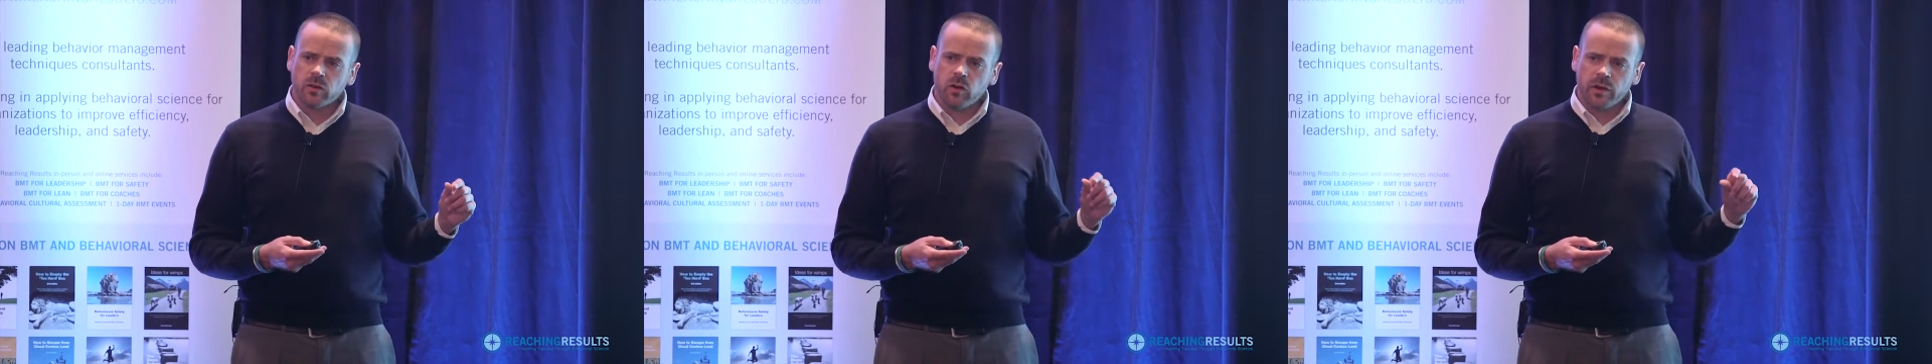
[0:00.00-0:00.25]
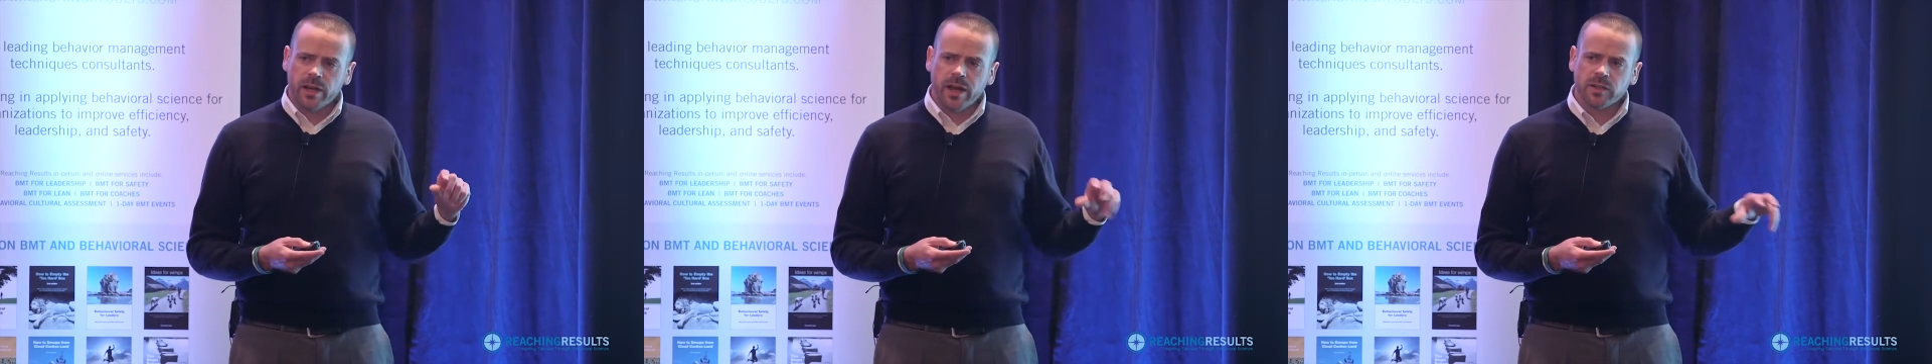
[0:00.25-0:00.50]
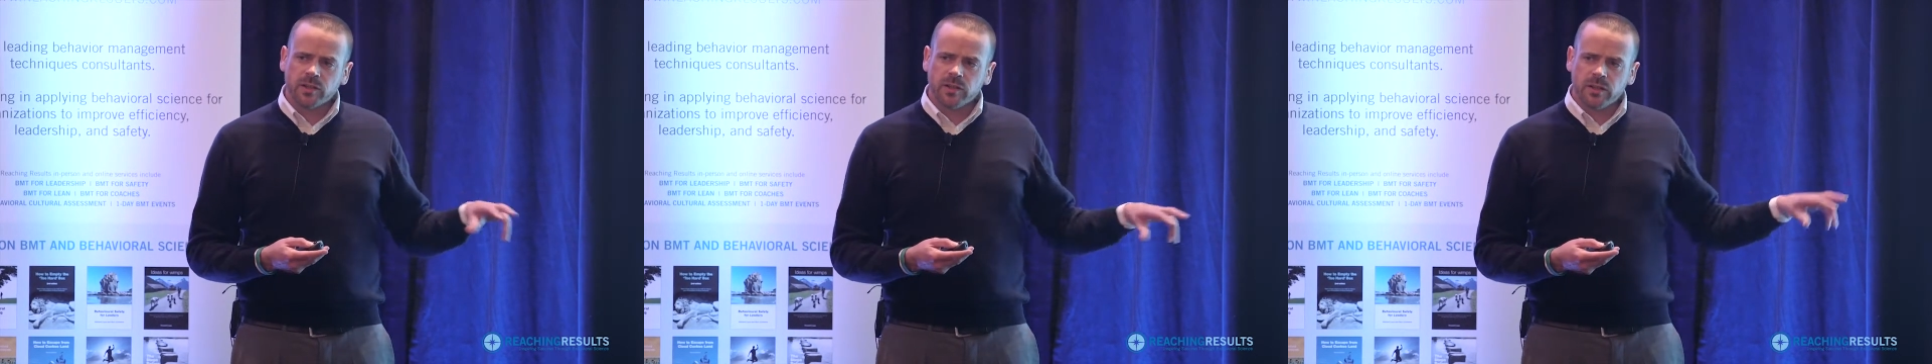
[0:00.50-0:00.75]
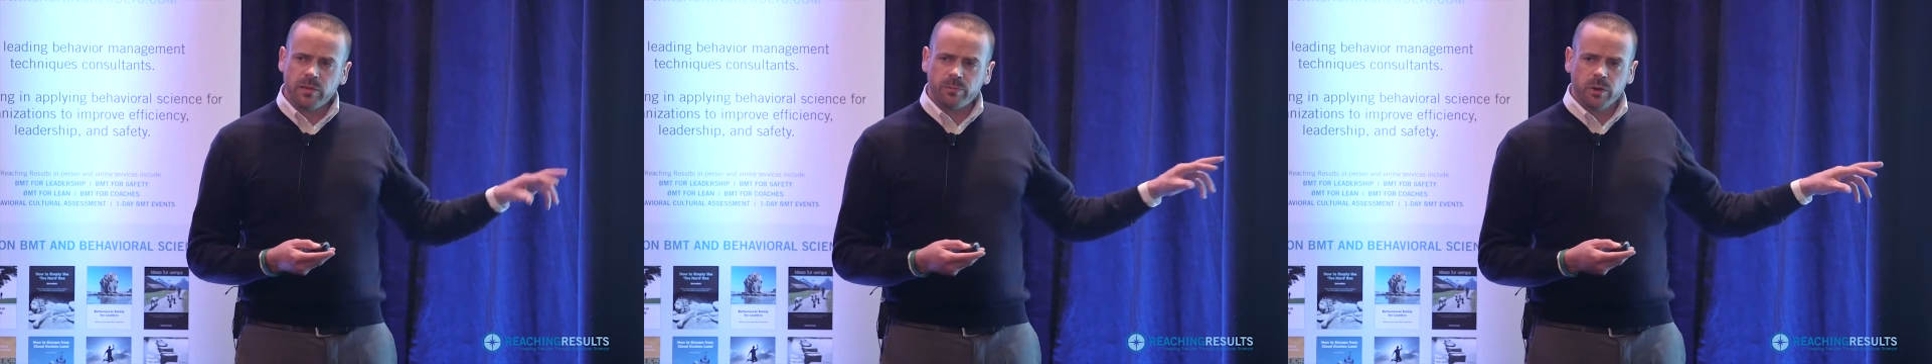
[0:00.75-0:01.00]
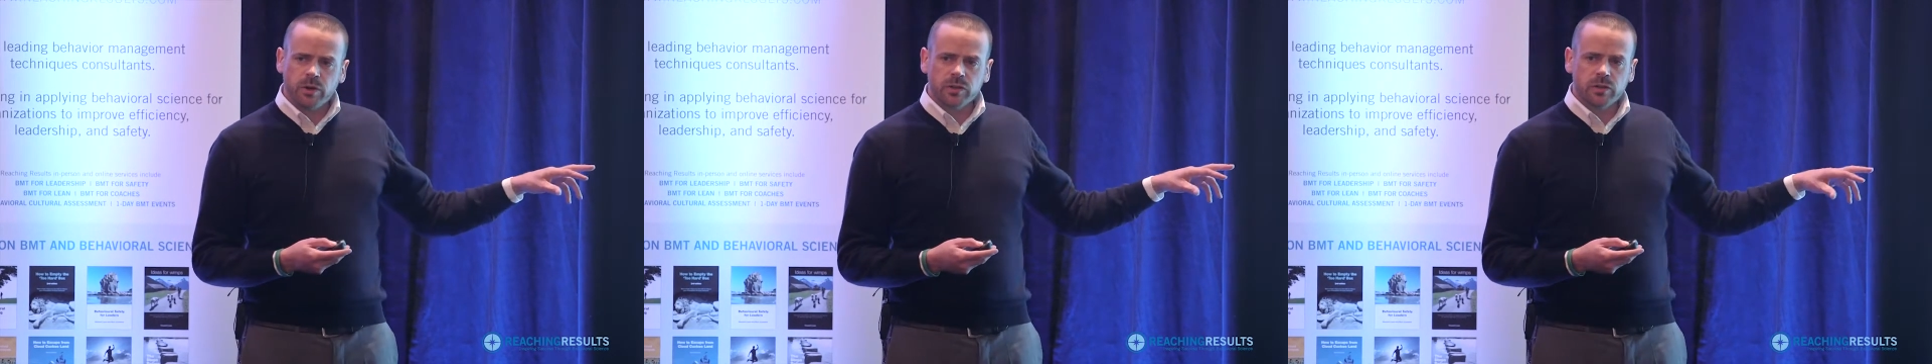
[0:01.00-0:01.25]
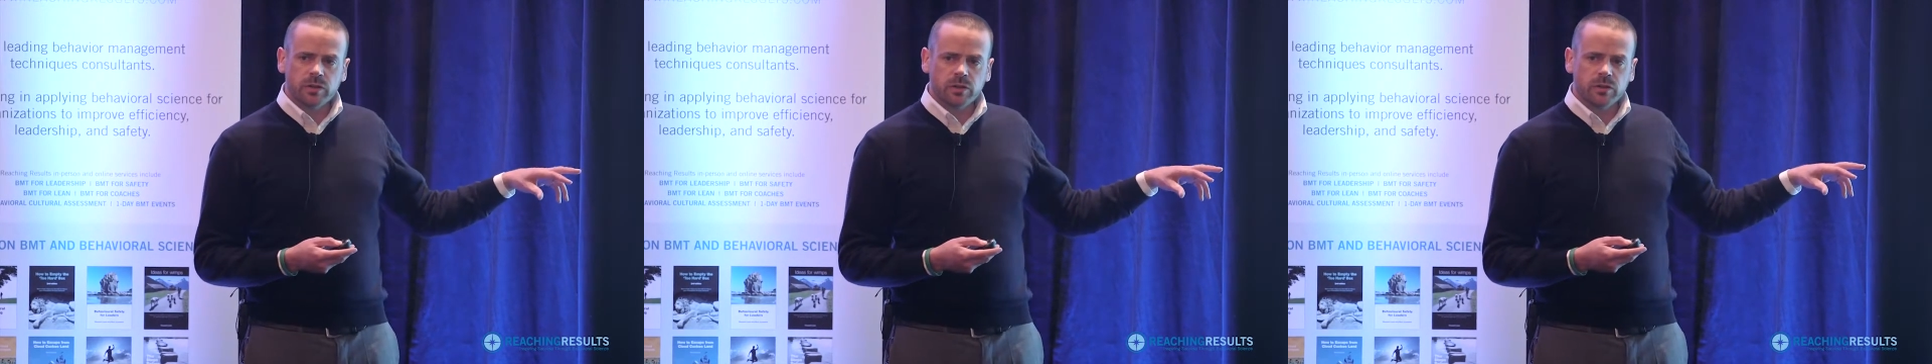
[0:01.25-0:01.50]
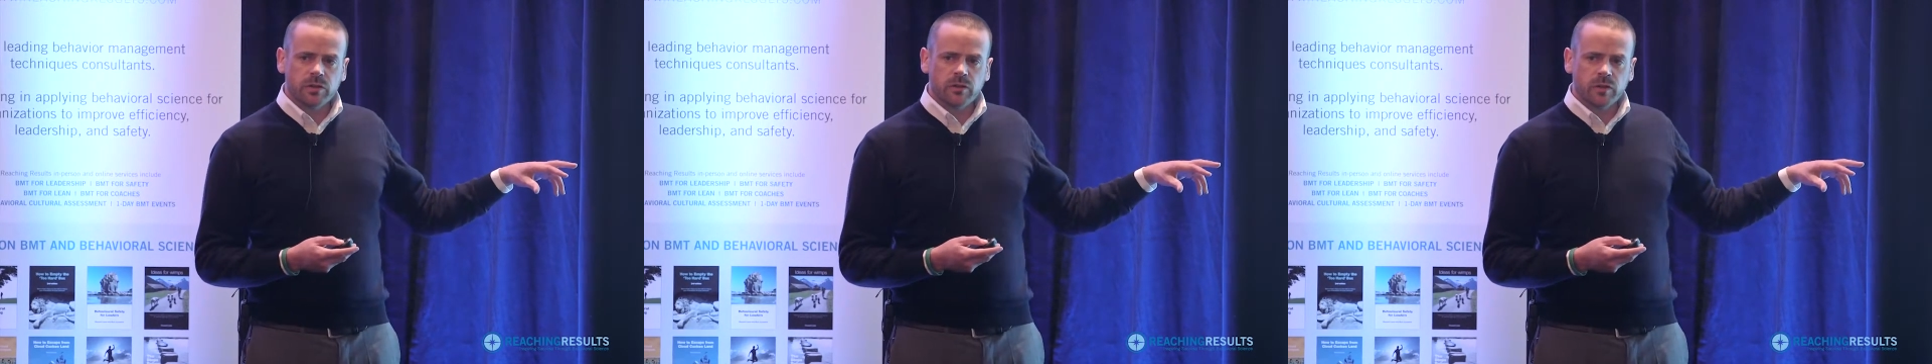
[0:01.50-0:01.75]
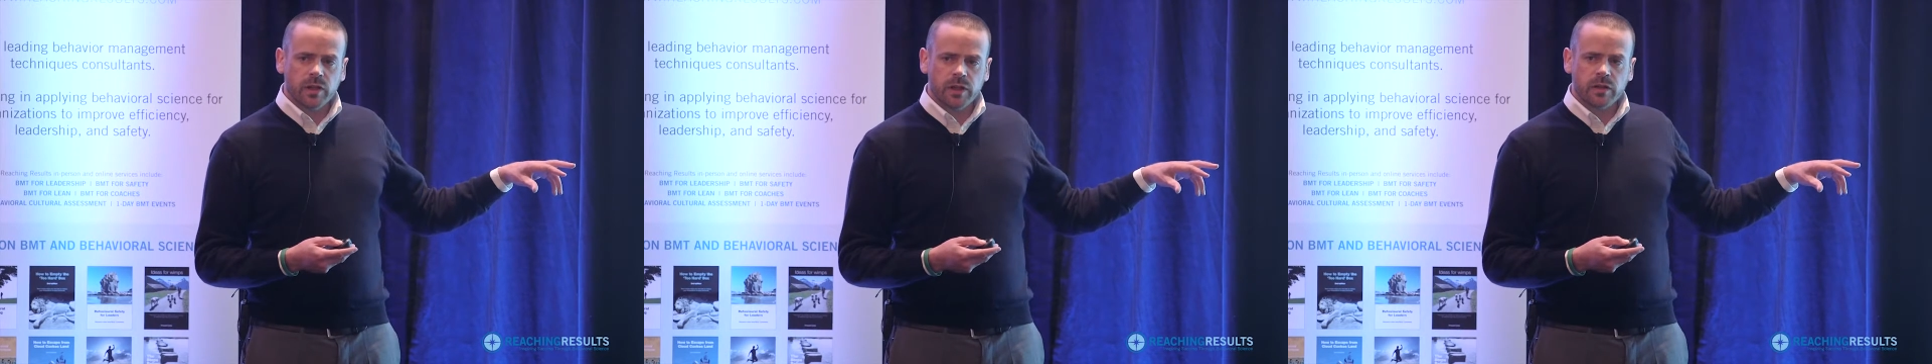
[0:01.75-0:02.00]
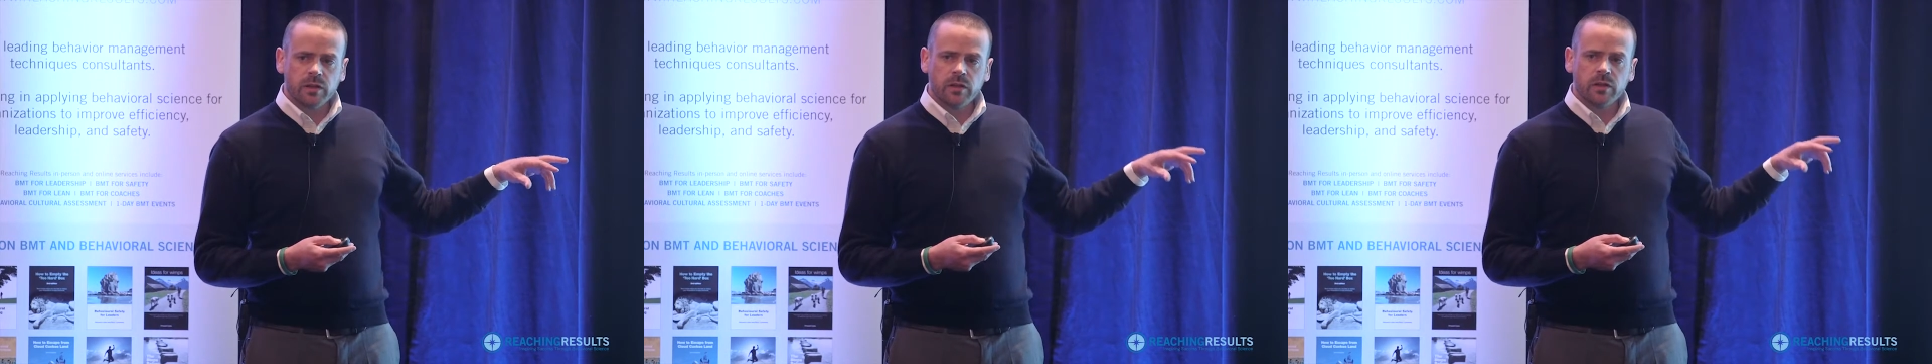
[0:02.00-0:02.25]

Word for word: already asked the same person, if you like,